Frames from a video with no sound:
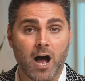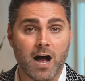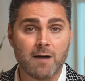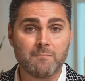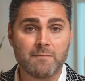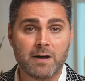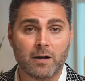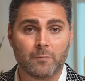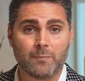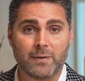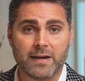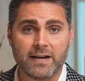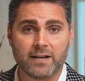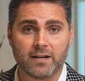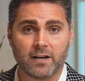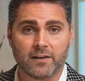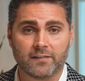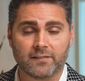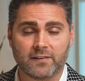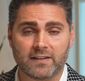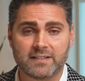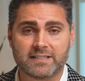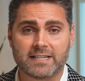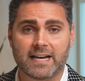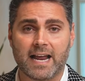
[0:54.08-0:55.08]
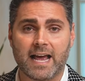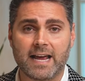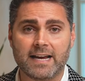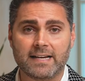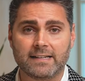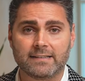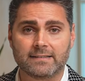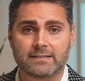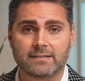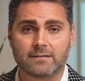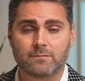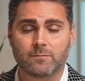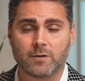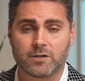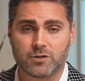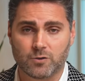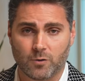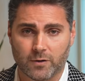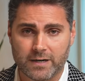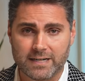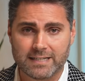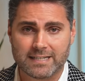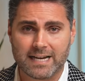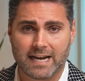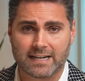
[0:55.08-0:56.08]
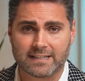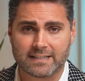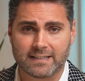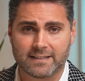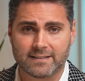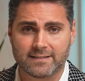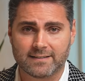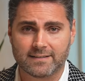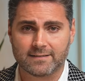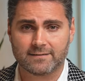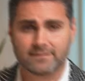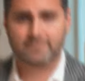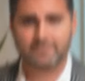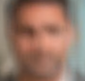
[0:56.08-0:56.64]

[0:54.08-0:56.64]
I'm Mel Pikos and today we're talking tactics.